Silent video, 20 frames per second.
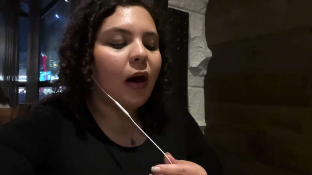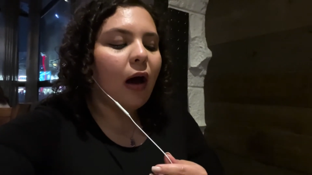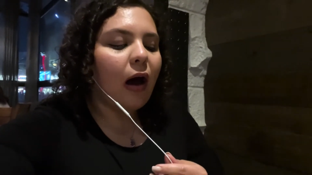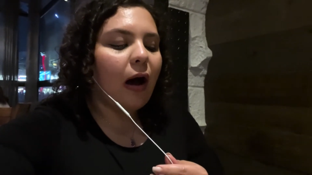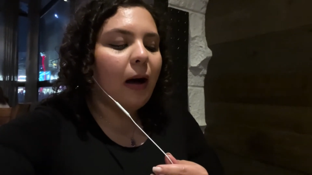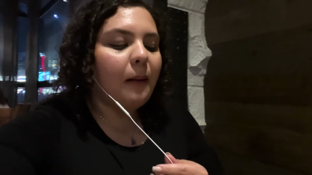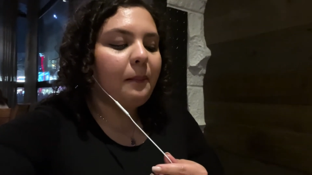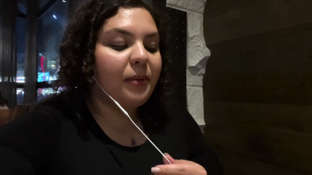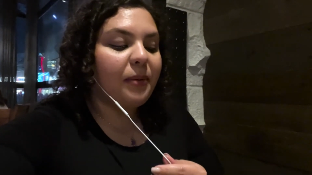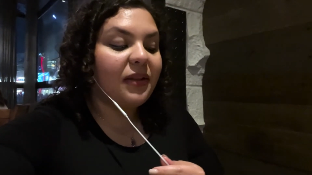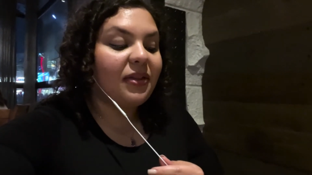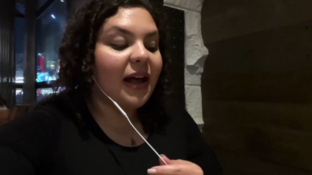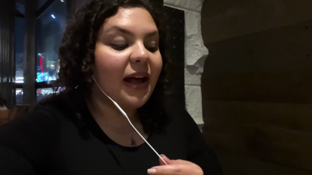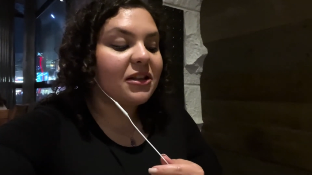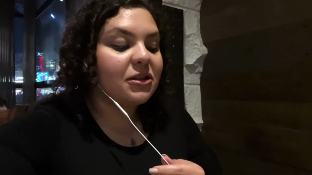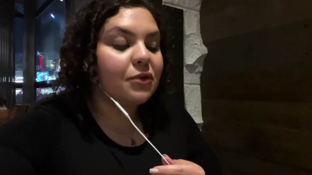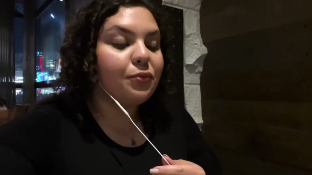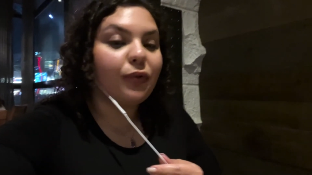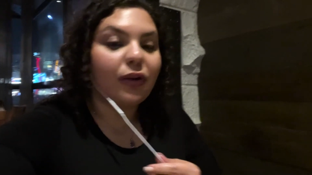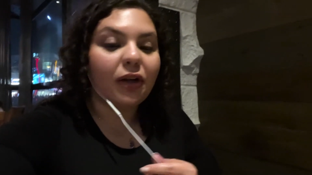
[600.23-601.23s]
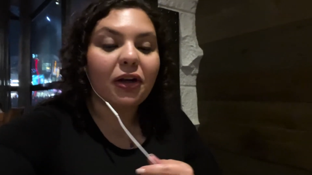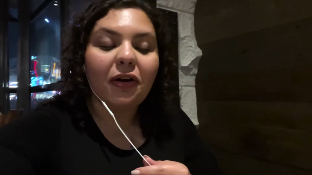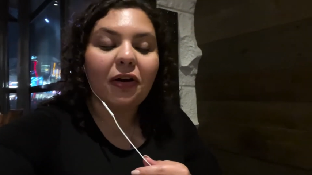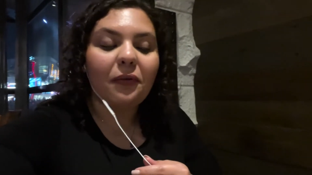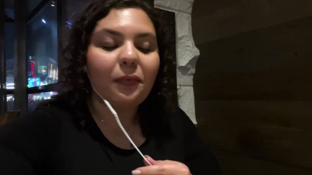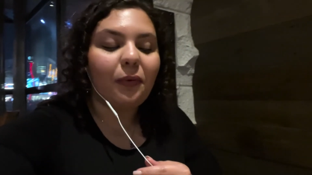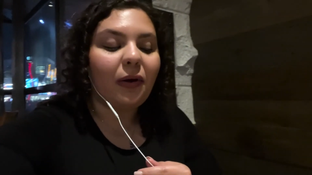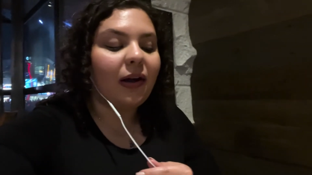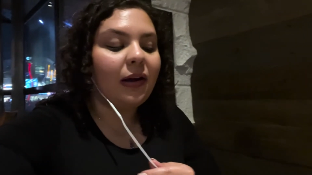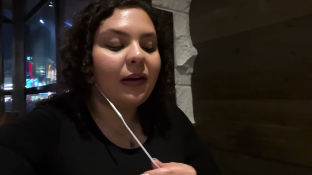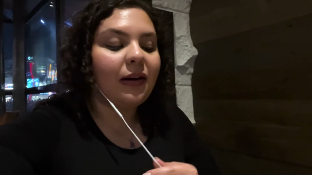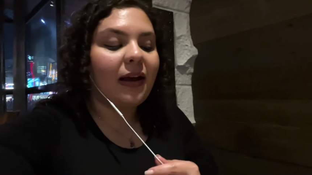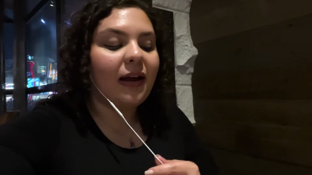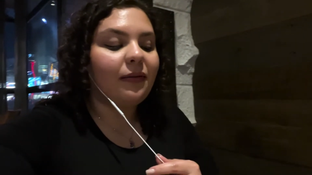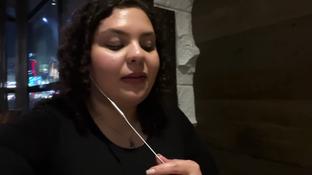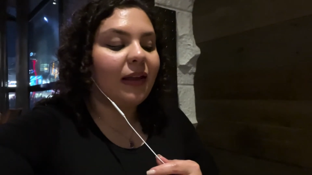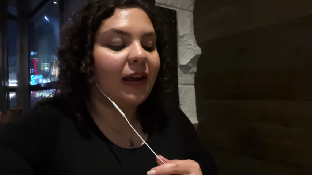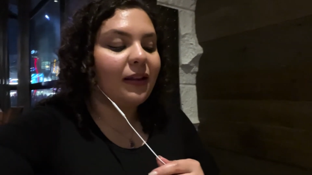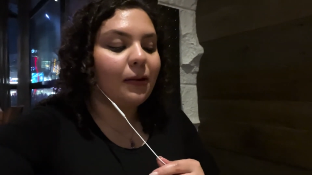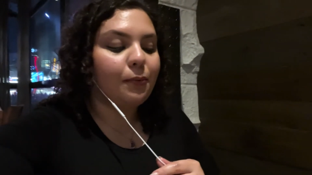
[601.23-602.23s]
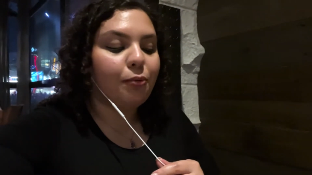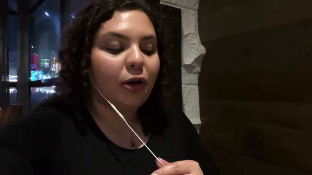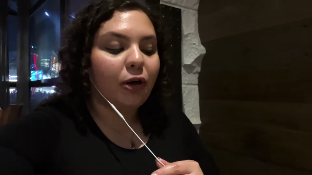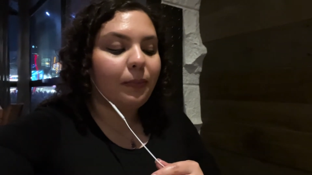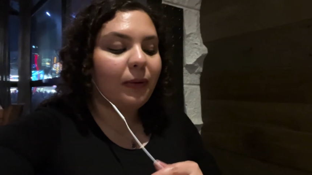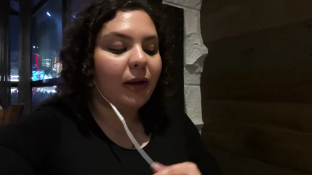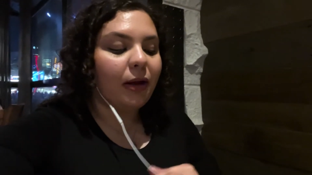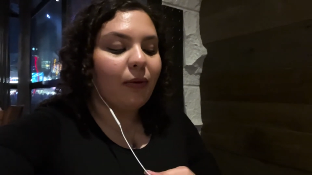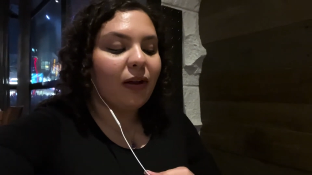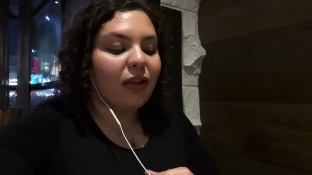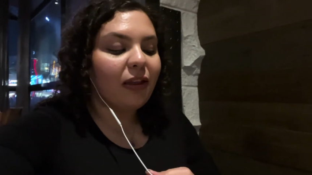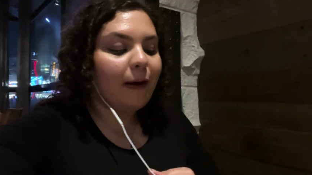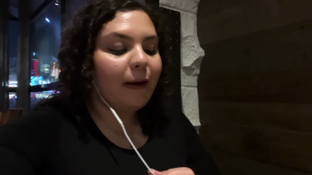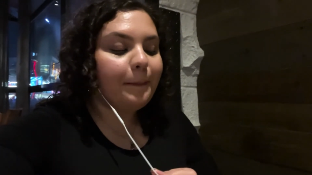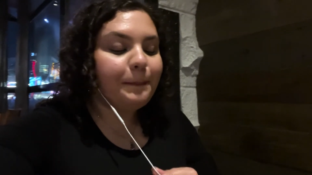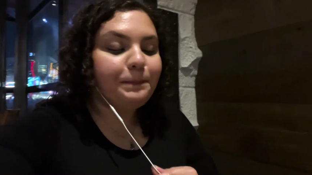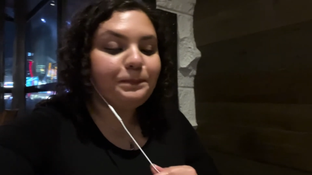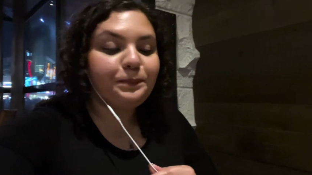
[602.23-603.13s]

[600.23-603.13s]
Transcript: Um, but that's a really good one. I like the pork belly with it.